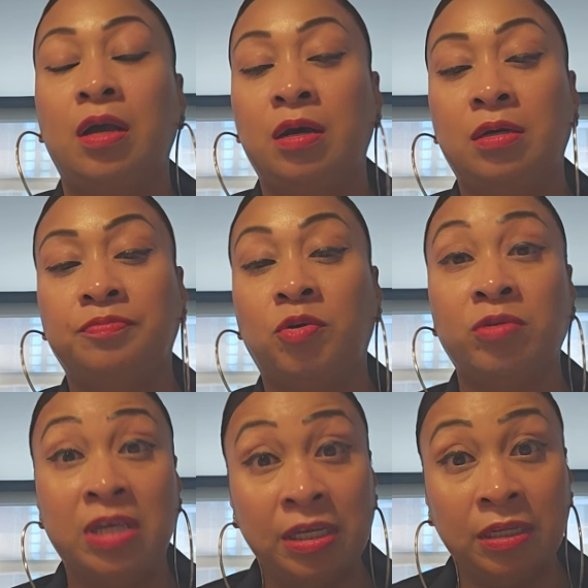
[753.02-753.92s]
um,
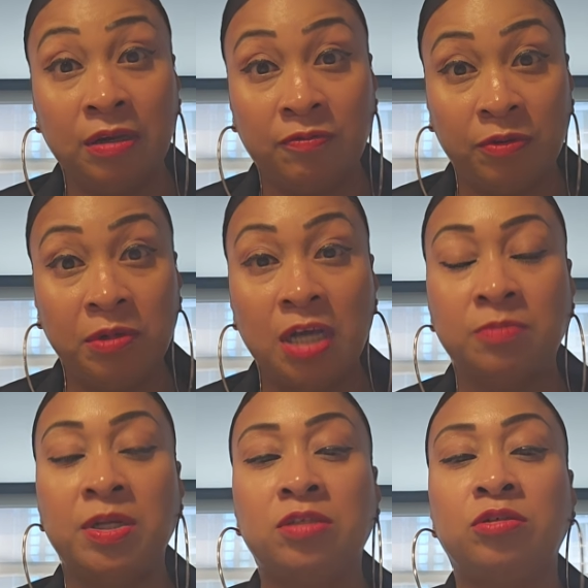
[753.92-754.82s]
or healing from
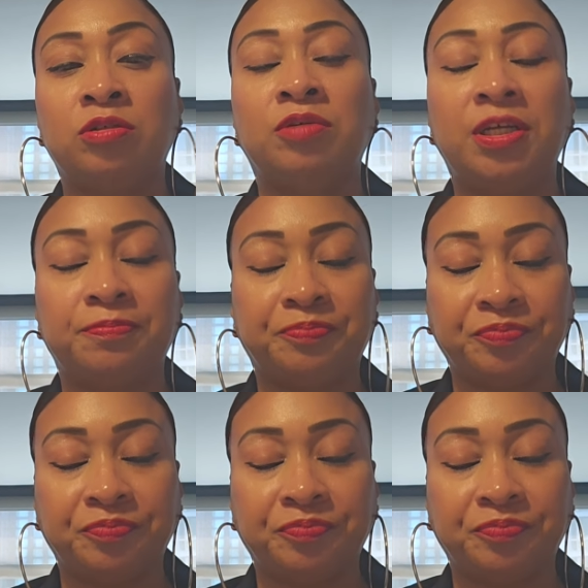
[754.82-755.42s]
cosmetic surgery